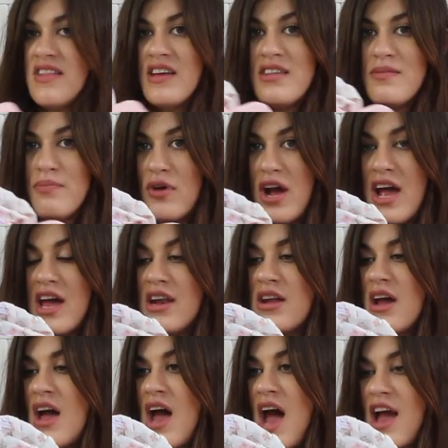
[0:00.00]
this brand
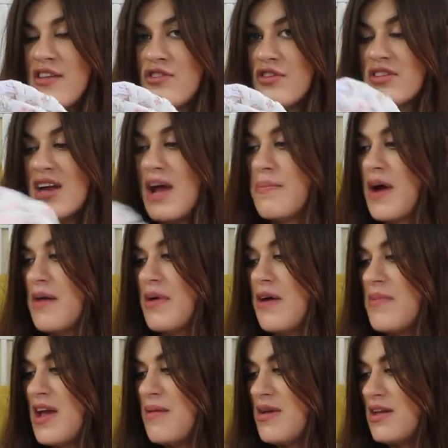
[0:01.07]
I saw today at Bye Bye
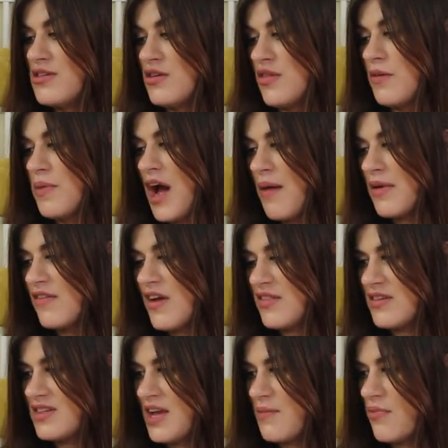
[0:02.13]
Baby, so they're probably around
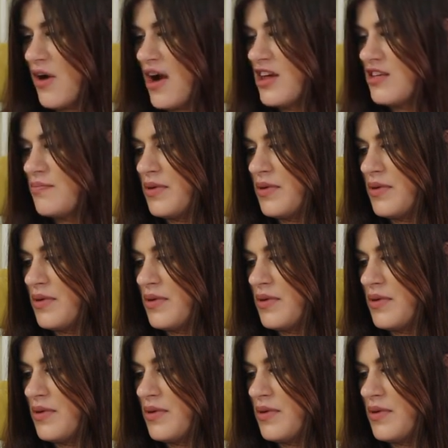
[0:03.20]
the same price,